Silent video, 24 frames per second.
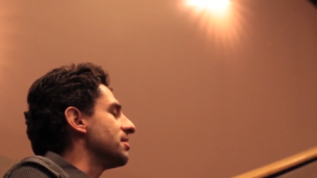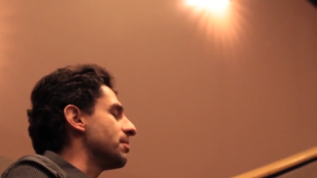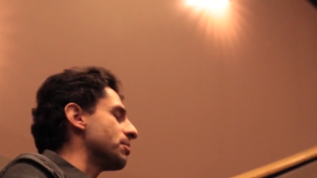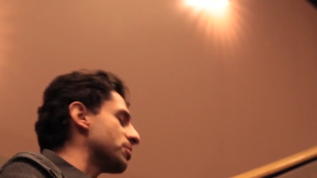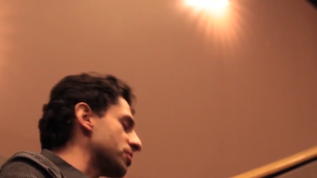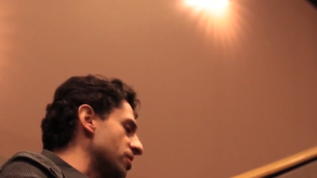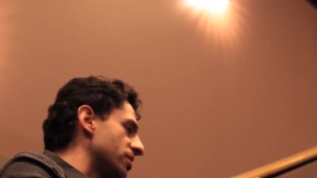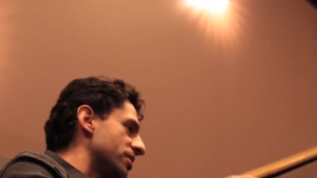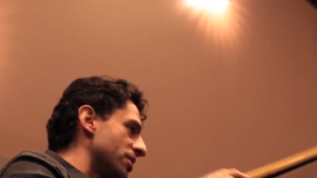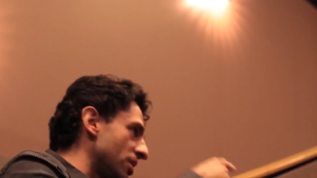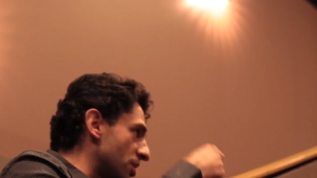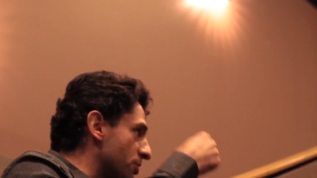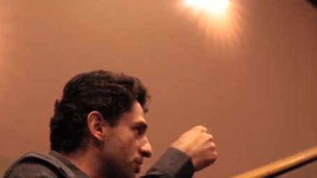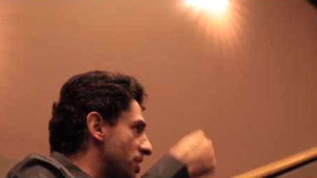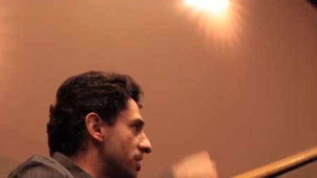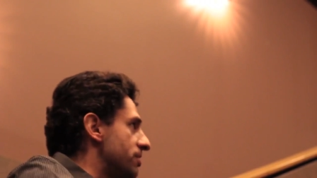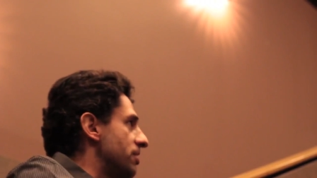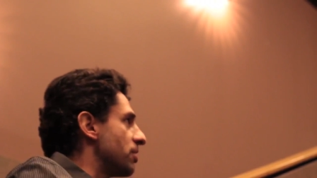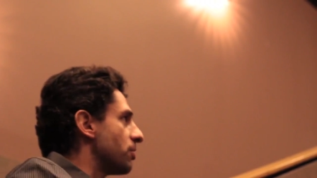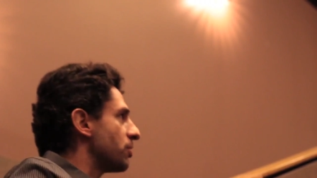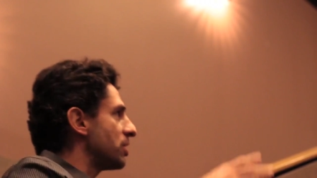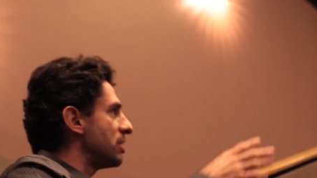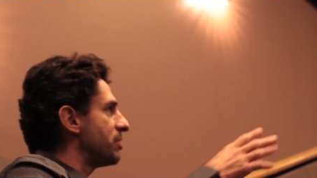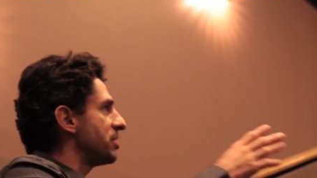I'm sorry, the other way
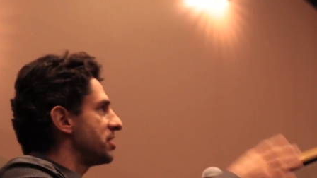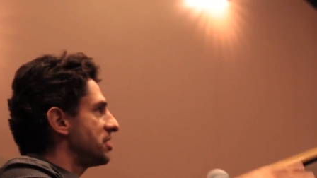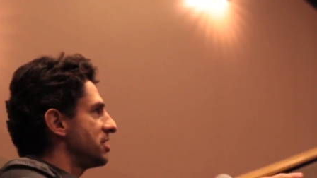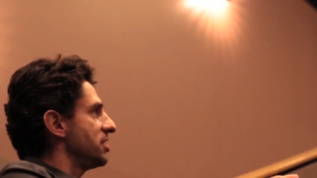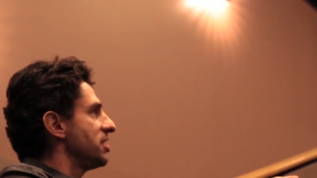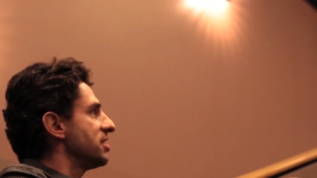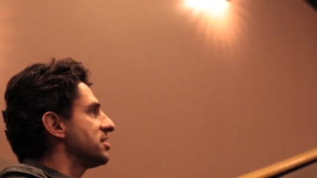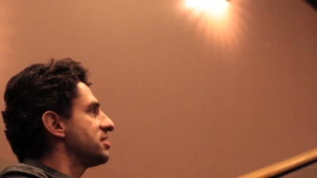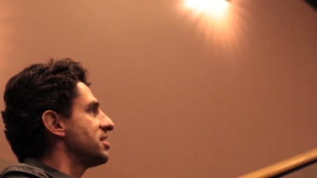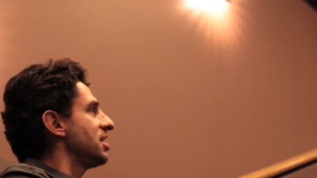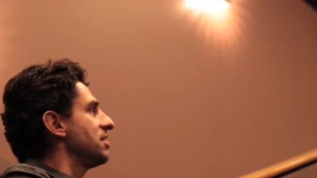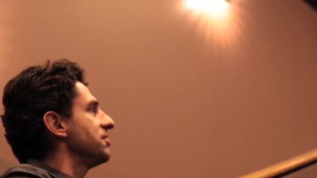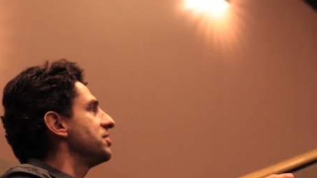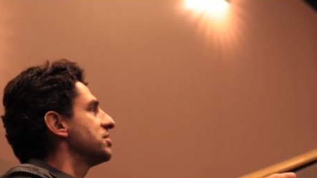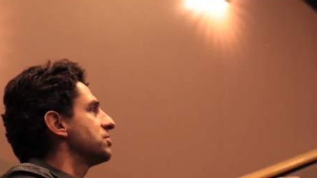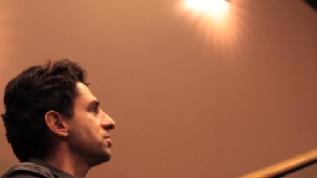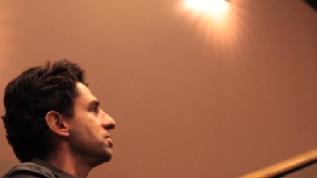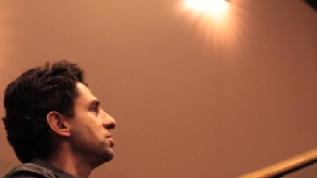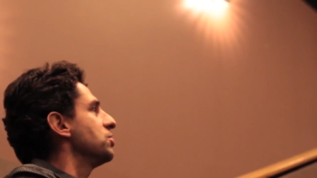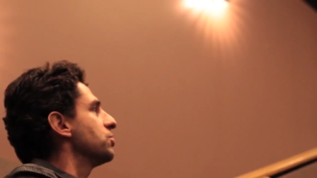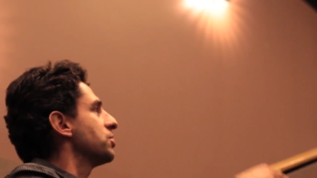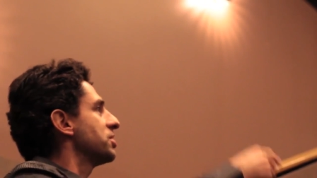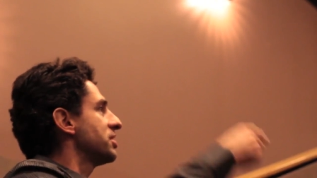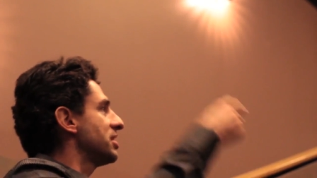around. The machine itself is
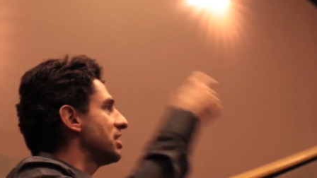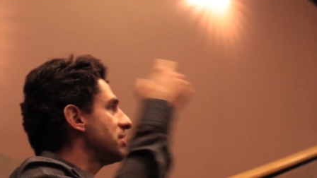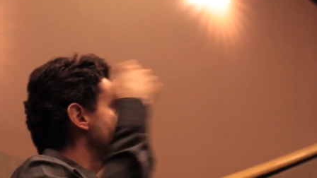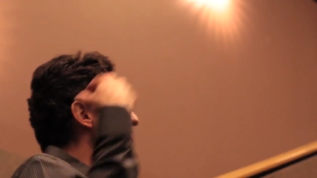when you were